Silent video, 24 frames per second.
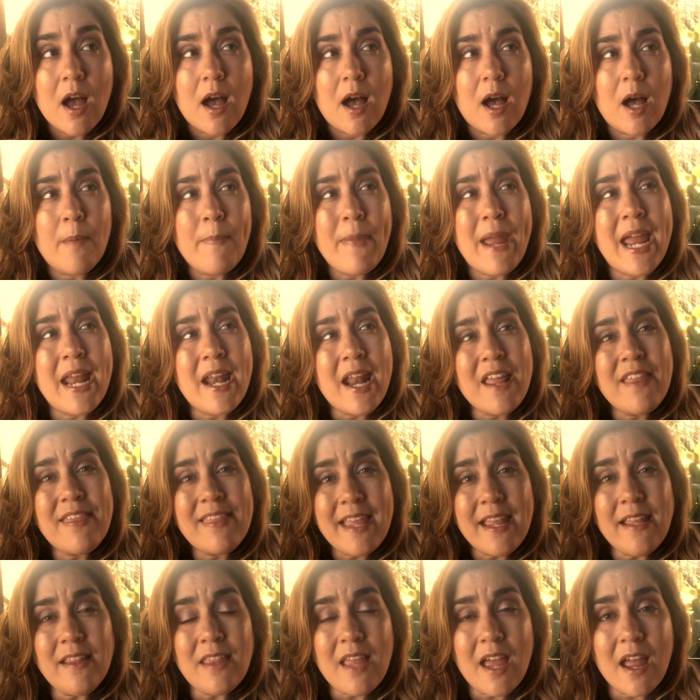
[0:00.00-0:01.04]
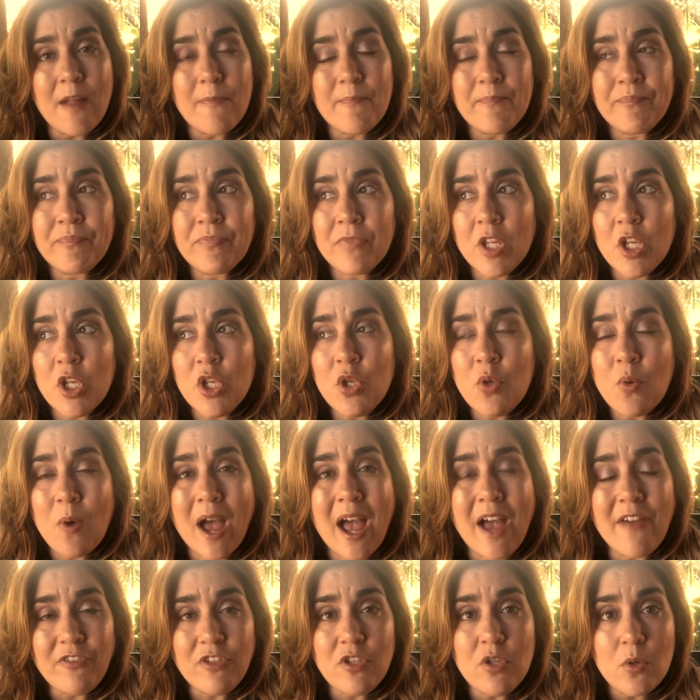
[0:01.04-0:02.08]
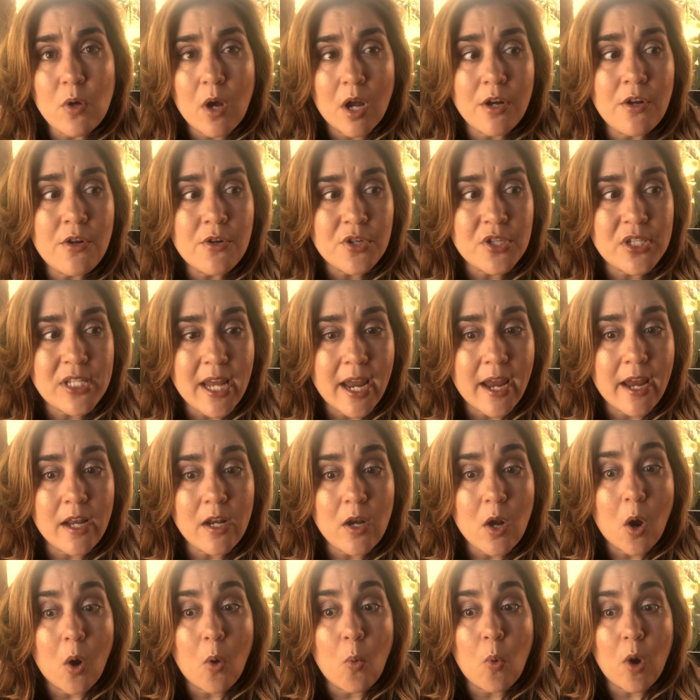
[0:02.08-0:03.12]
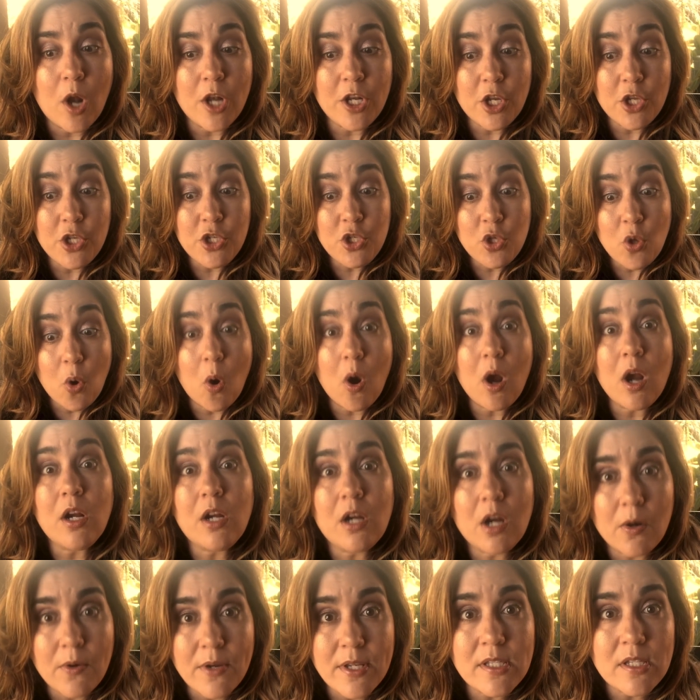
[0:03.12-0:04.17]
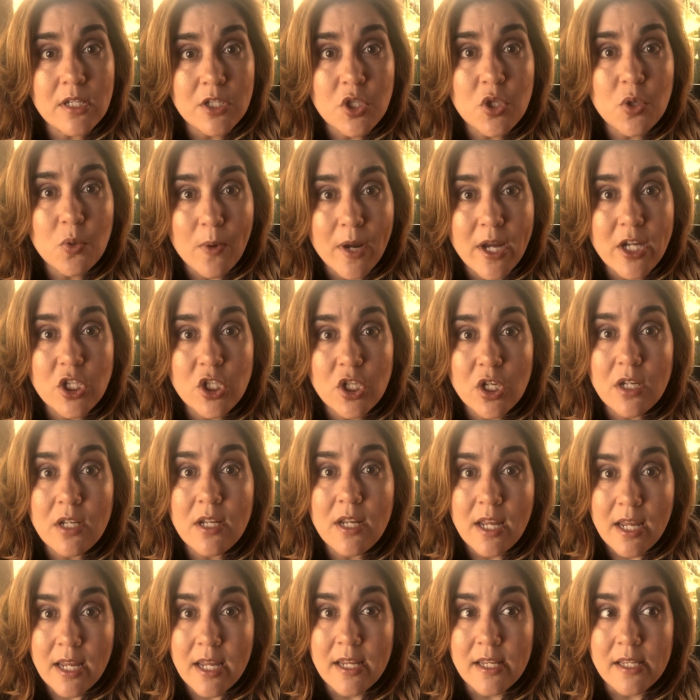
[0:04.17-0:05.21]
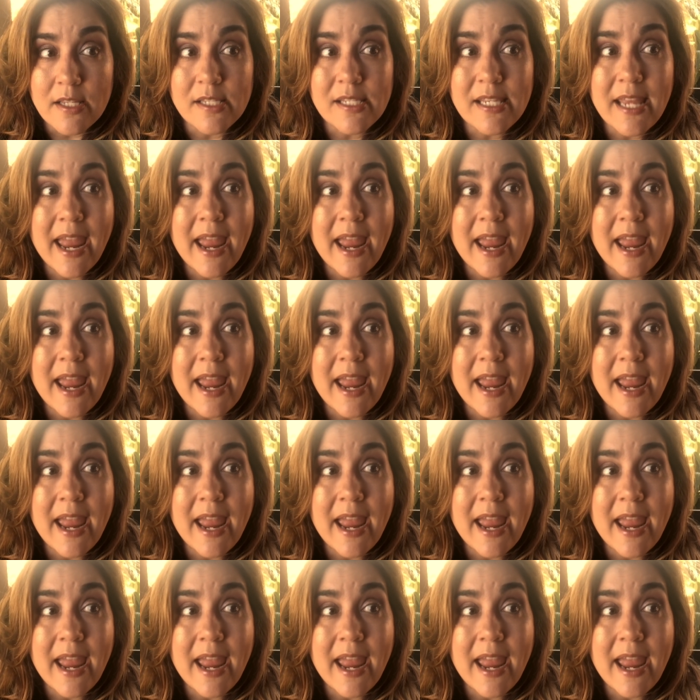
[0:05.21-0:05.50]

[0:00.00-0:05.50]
And I think that you have to understand what your current situation is,